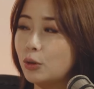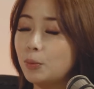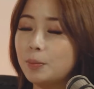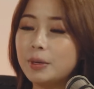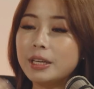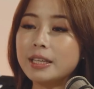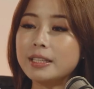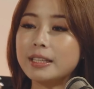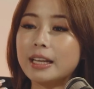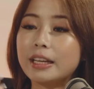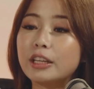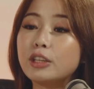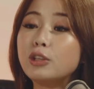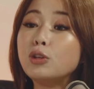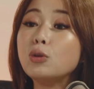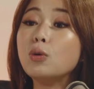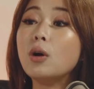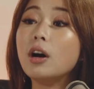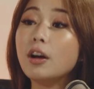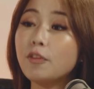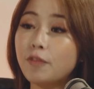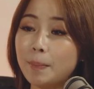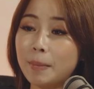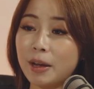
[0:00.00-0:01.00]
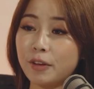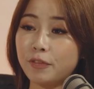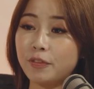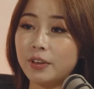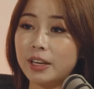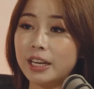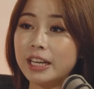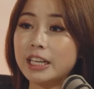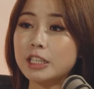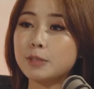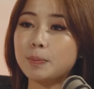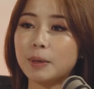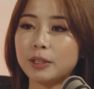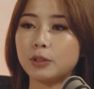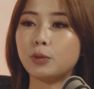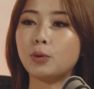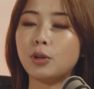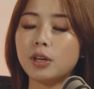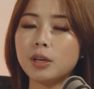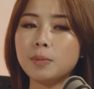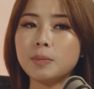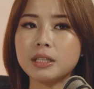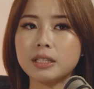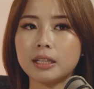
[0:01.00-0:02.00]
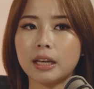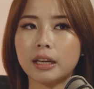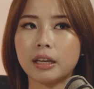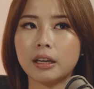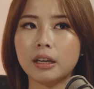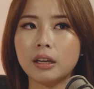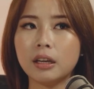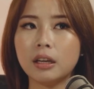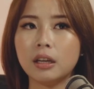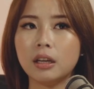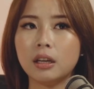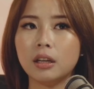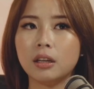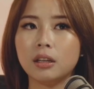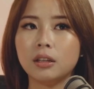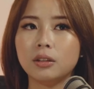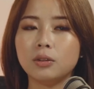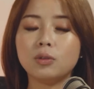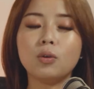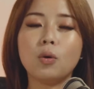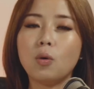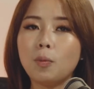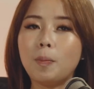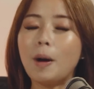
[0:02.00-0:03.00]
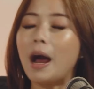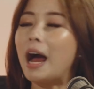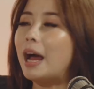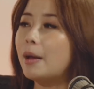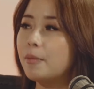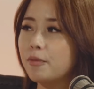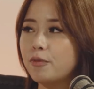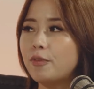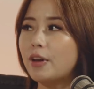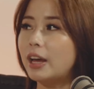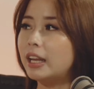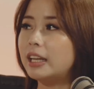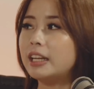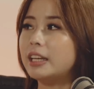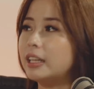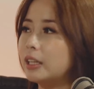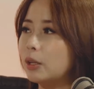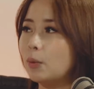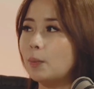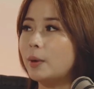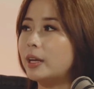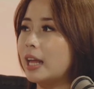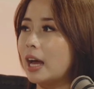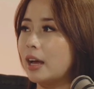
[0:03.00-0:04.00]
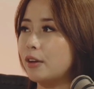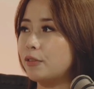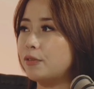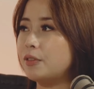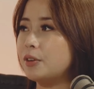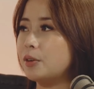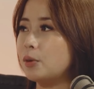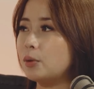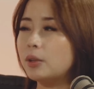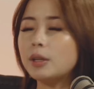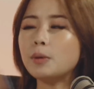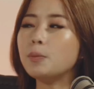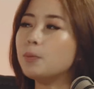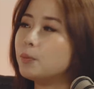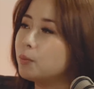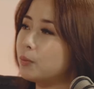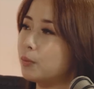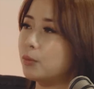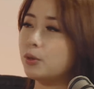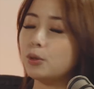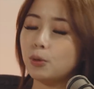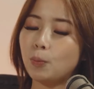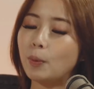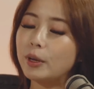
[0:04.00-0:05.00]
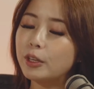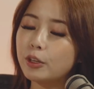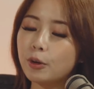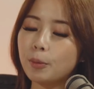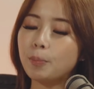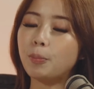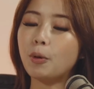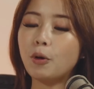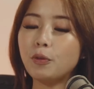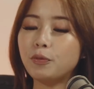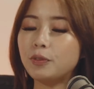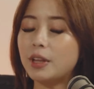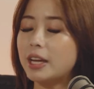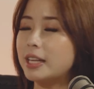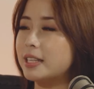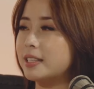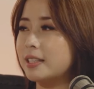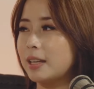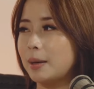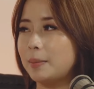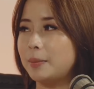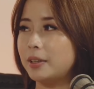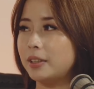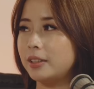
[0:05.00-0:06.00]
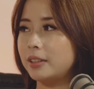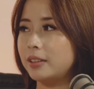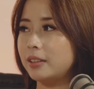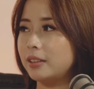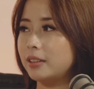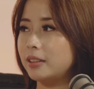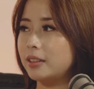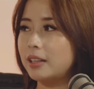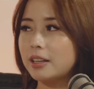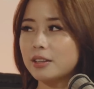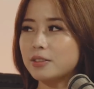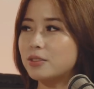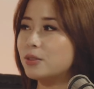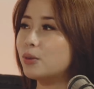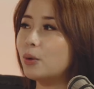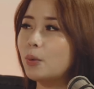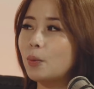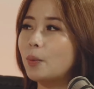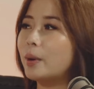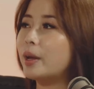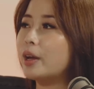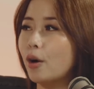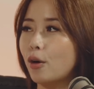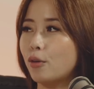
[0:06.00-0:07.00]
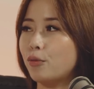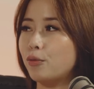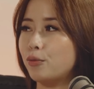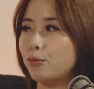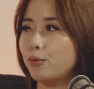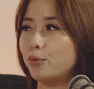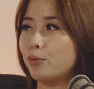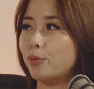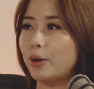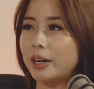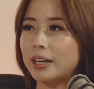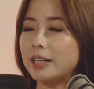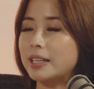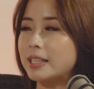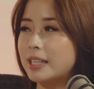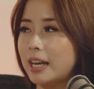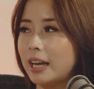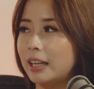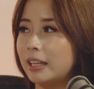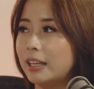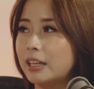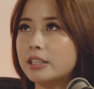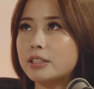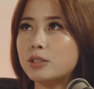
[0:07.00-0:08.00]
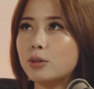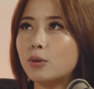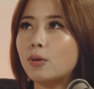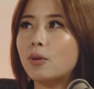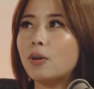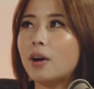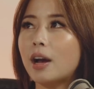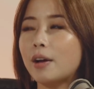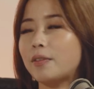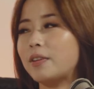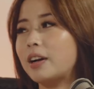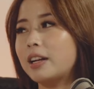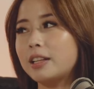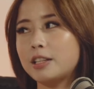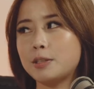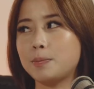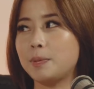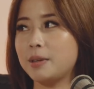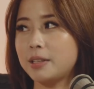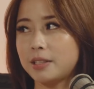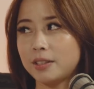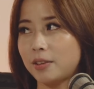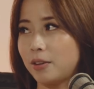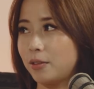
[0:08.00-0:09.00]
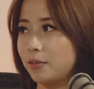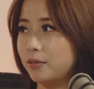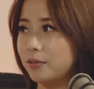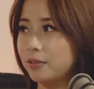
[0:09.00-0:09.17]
To me, it's like, you hurt my feelings, but to him, it's like, no, but I'm valid in the way that I feel. Then when you're both that stubborn, there's no way of reconciling. So I've cut this person off.